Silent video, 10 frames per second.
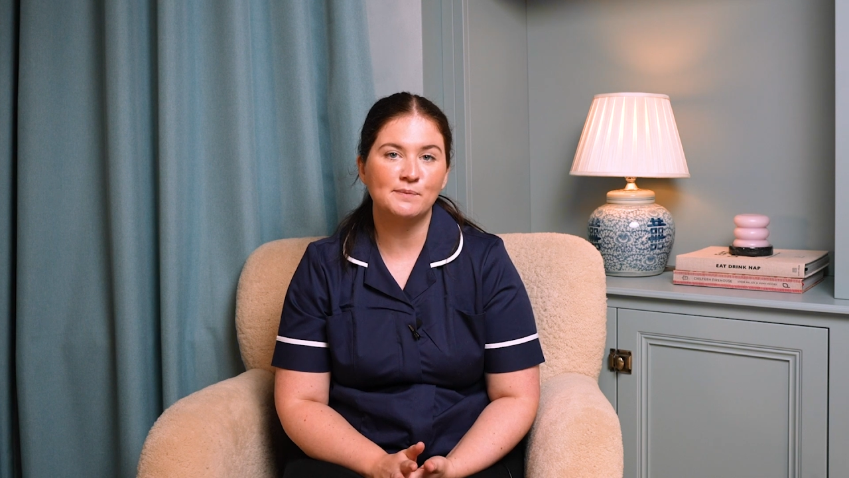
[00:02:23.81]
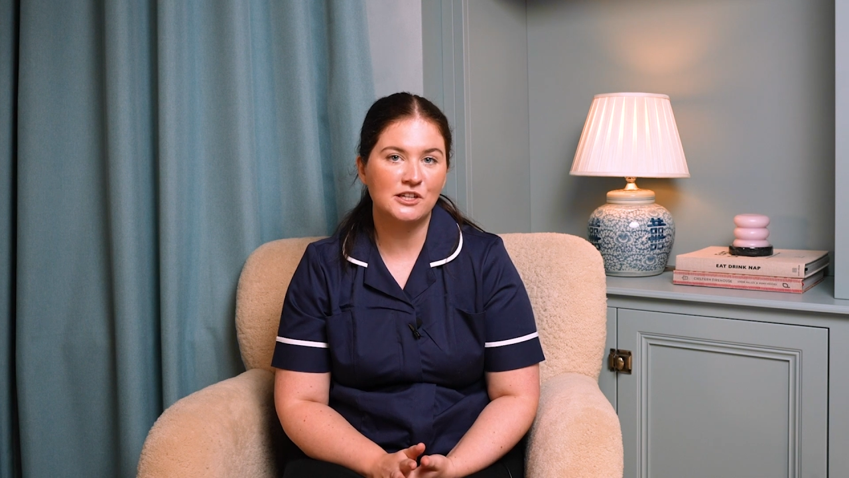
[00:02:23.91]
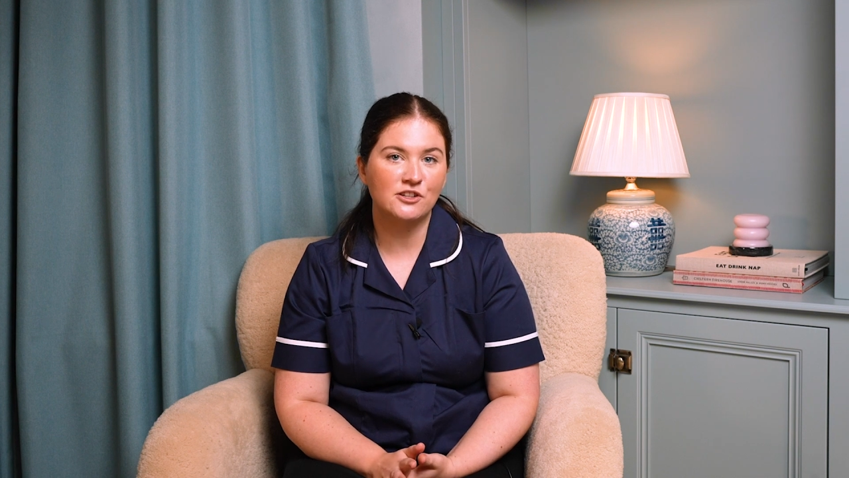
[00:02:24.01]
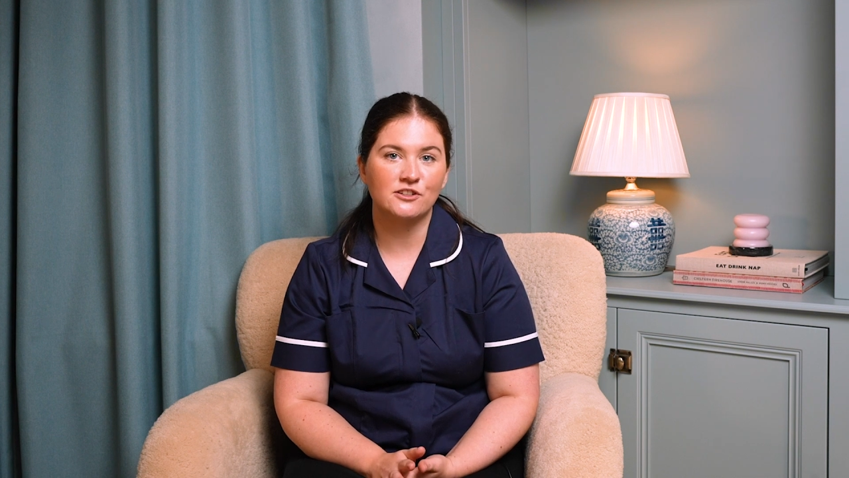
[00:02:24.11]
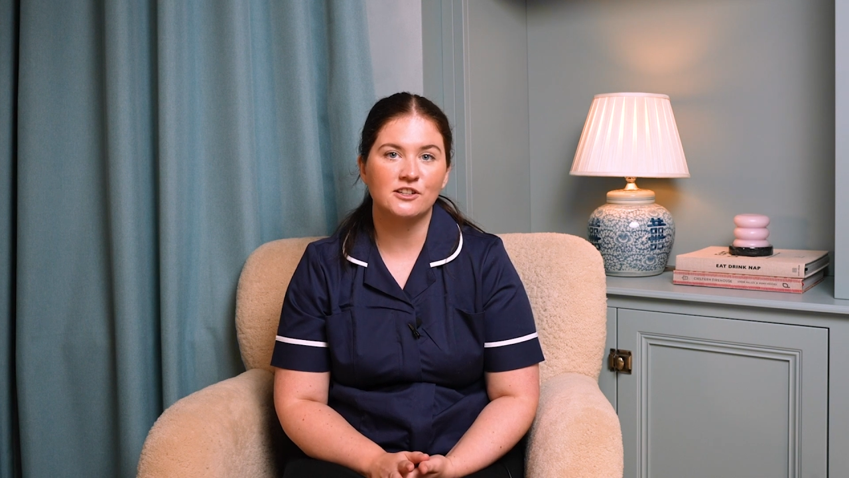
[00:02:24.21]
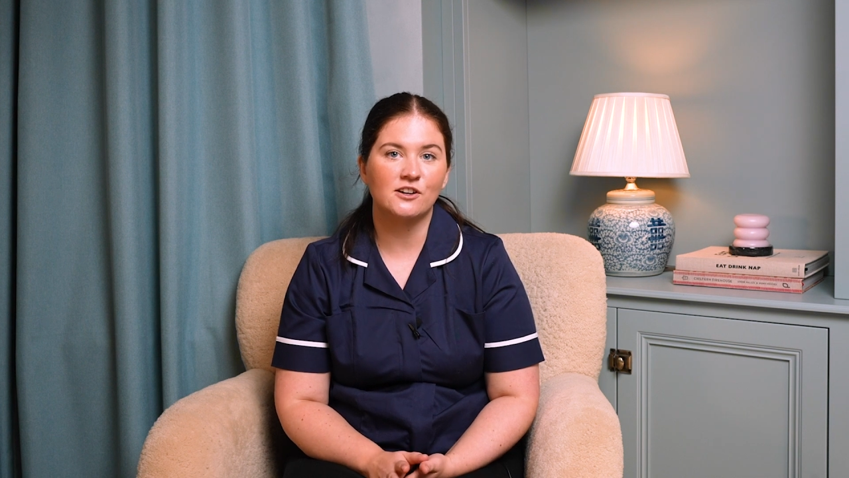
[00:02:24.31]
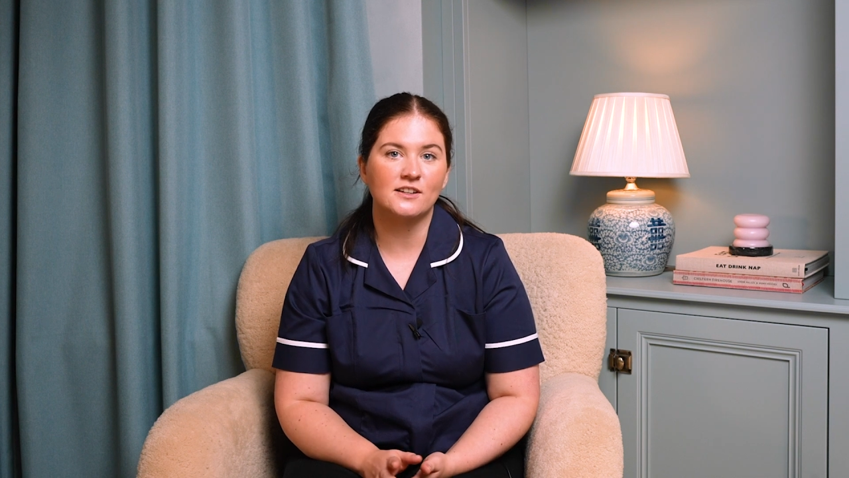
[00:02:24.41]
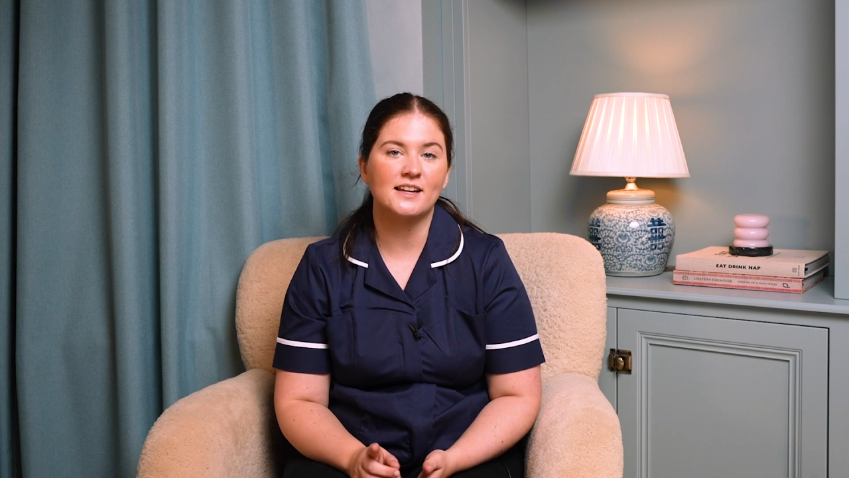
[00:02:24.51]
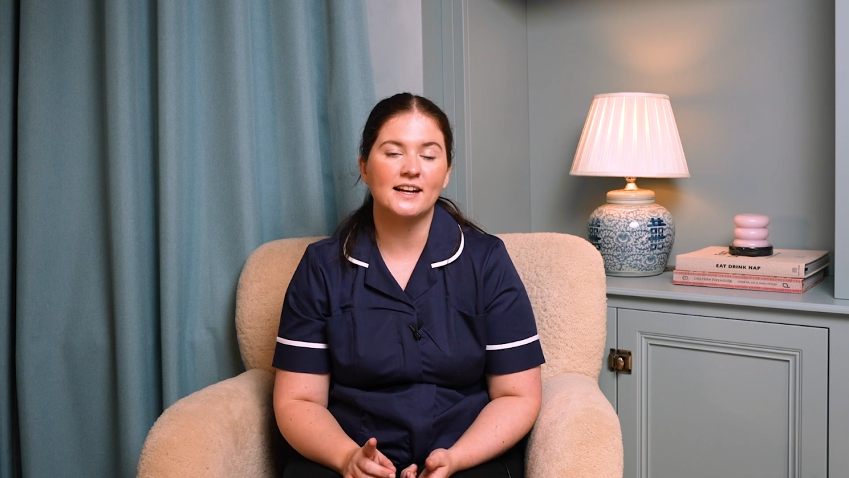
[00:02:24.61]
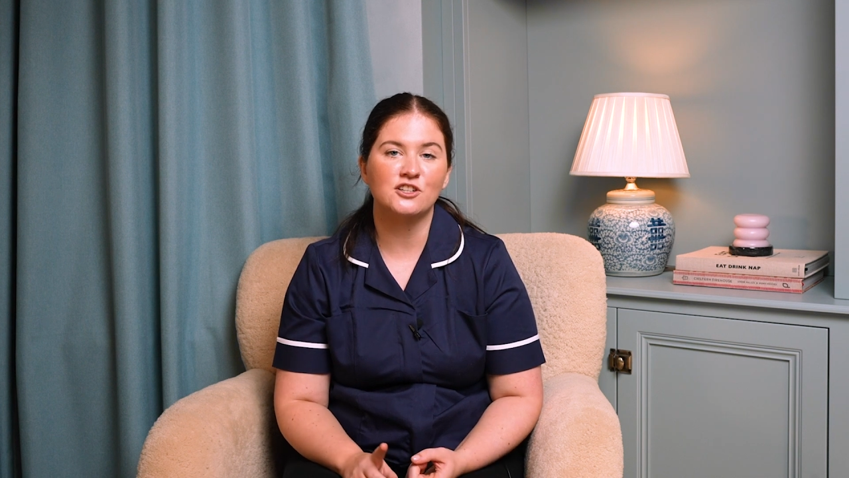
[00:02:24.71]
be sure to
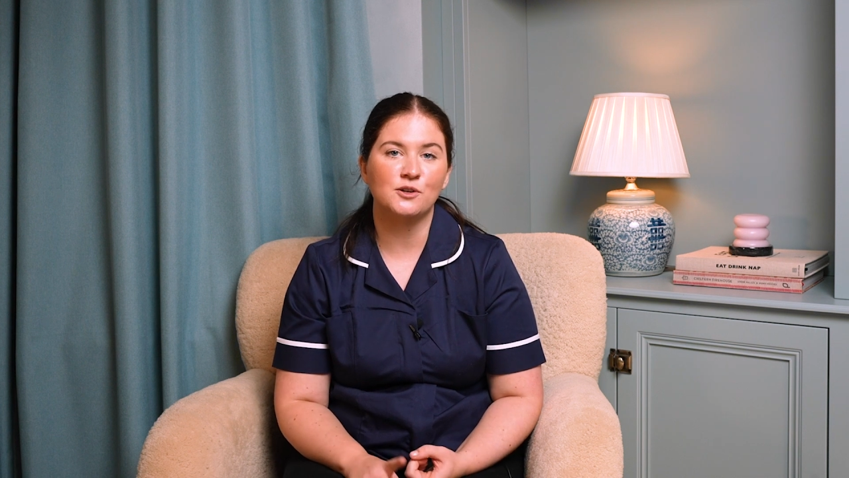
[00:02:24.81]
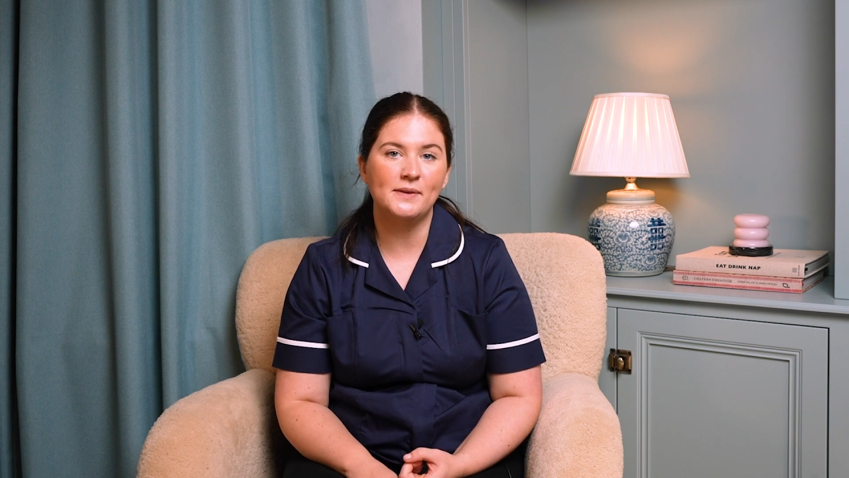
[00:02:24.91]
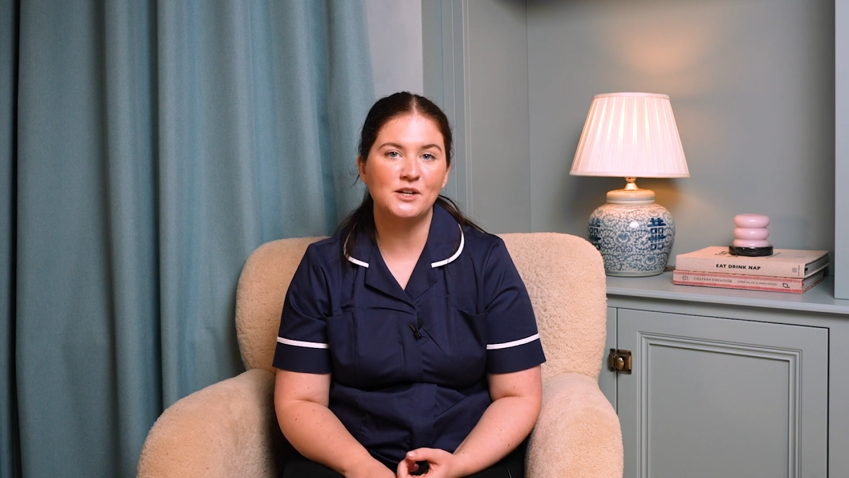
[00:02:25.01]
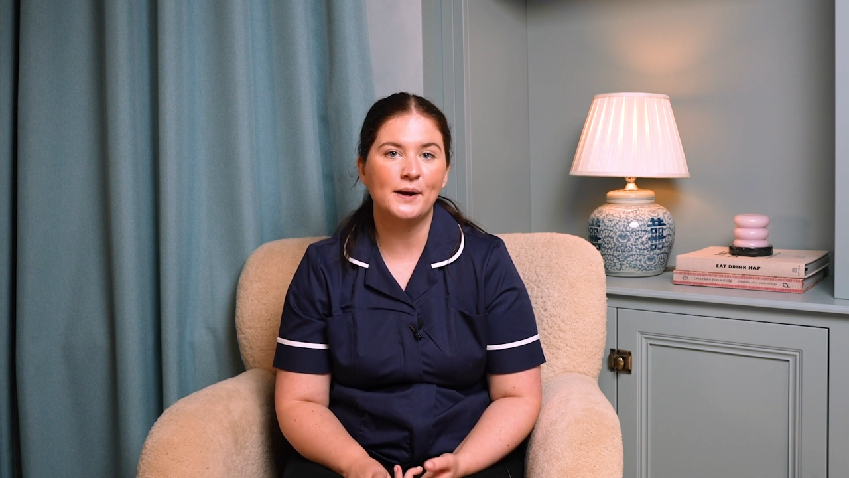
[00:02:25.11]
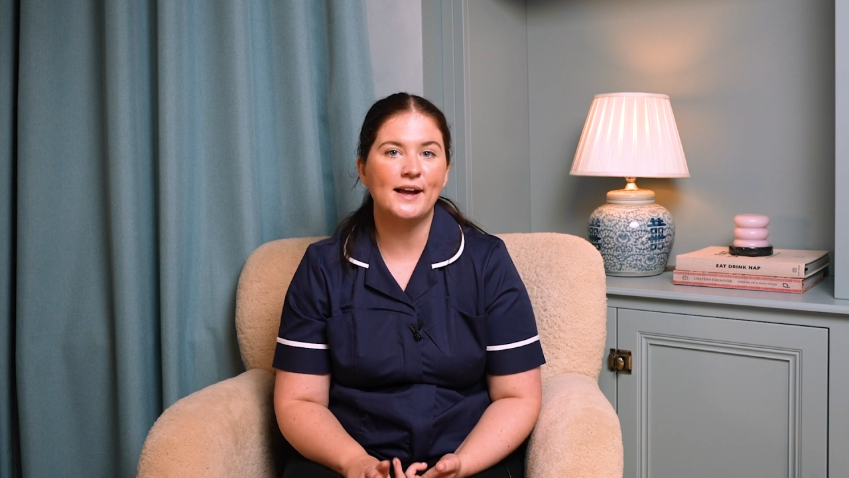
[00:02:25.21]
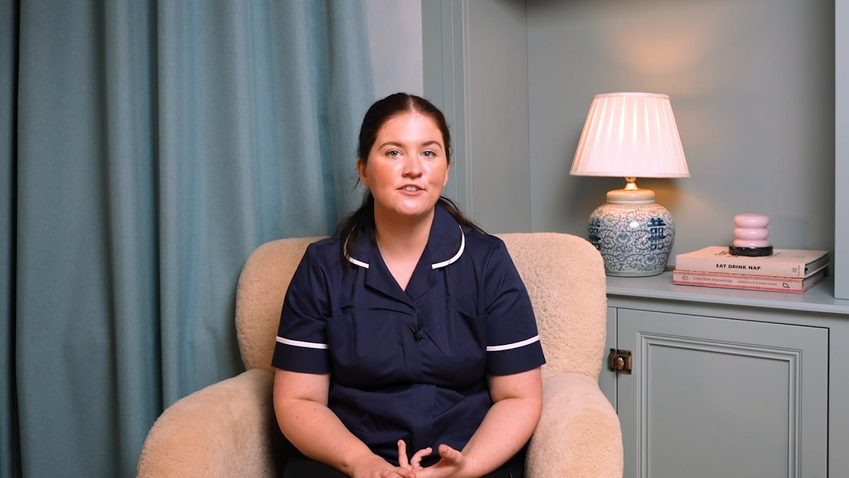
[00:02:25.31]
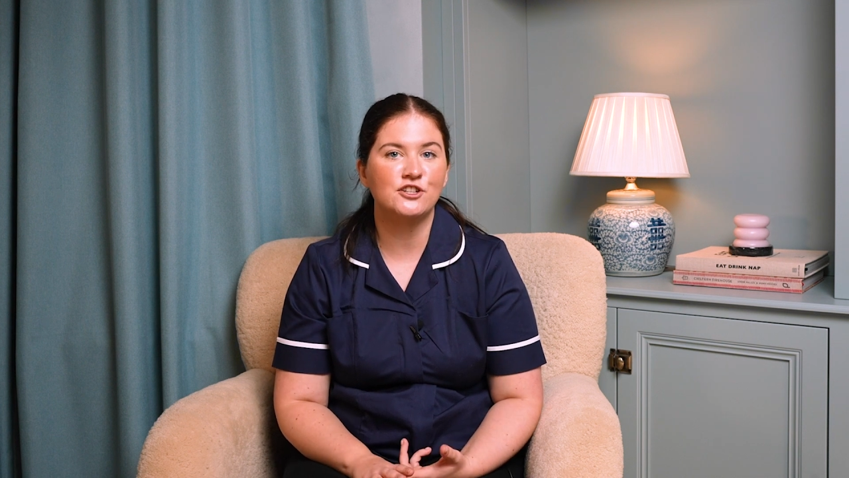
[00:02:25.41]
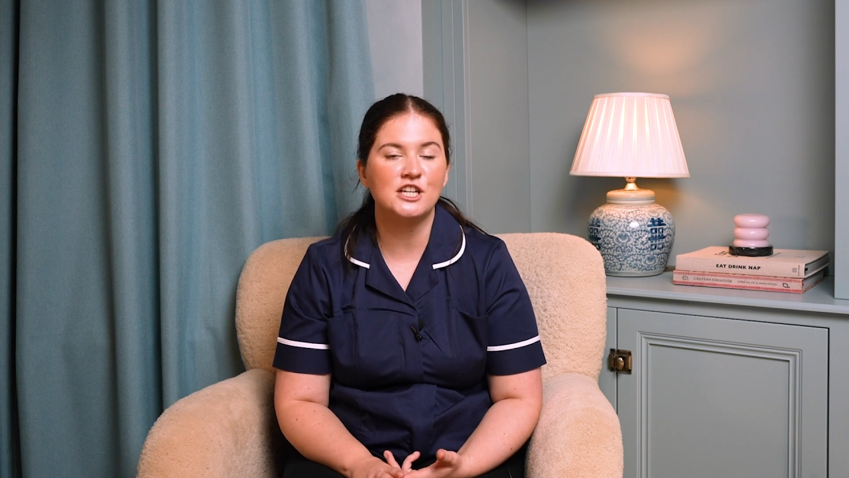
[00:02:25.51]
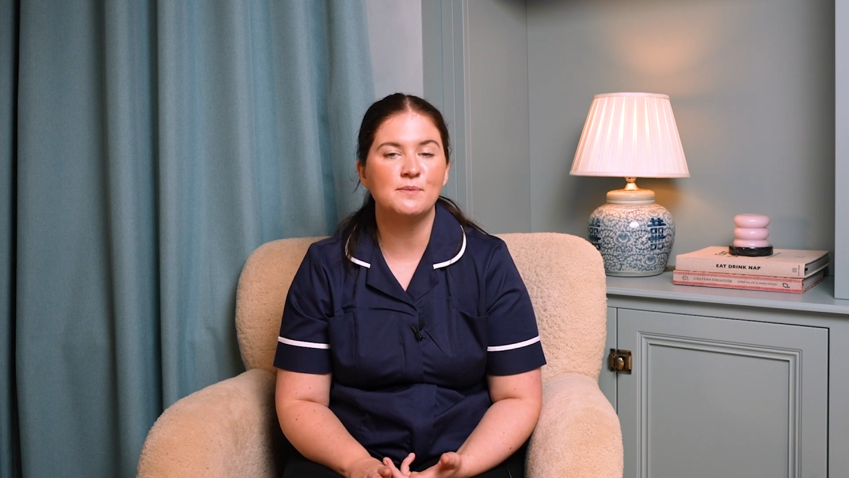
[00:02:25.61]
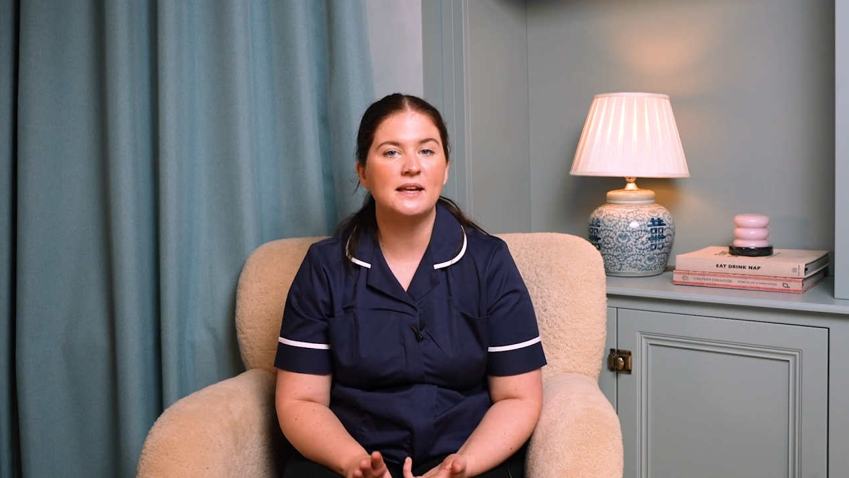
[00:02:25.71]
contact your midwife, your
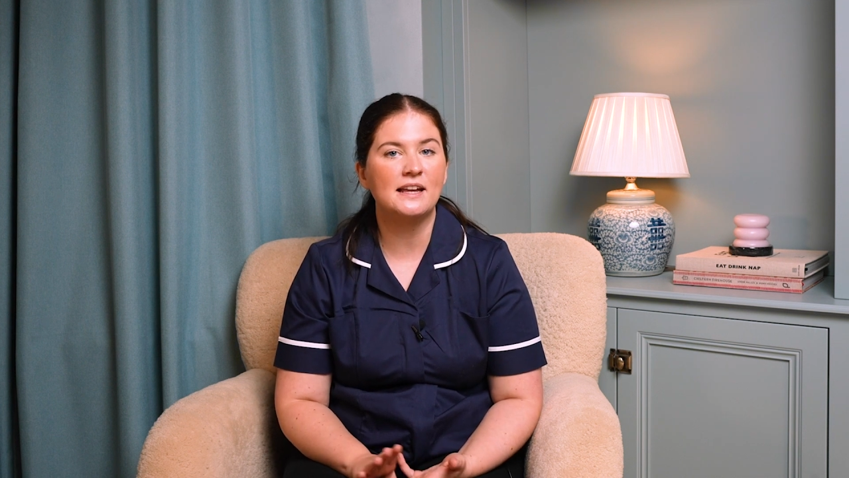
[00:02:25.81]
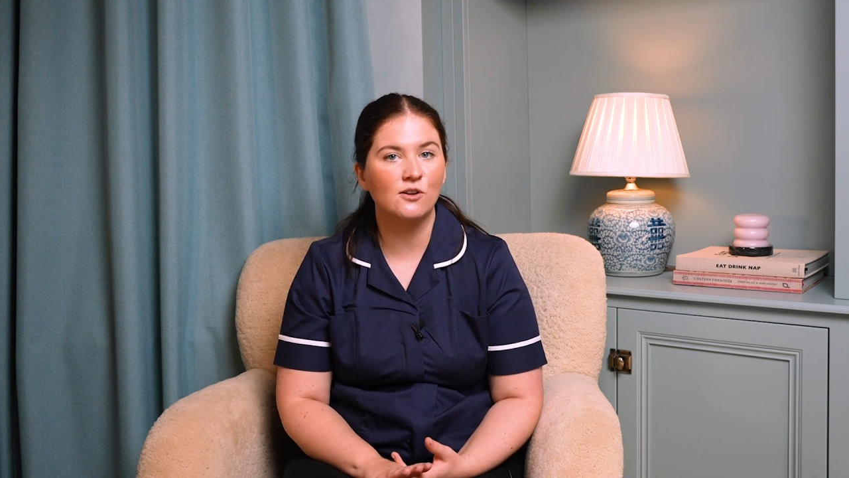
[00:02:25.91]
GP,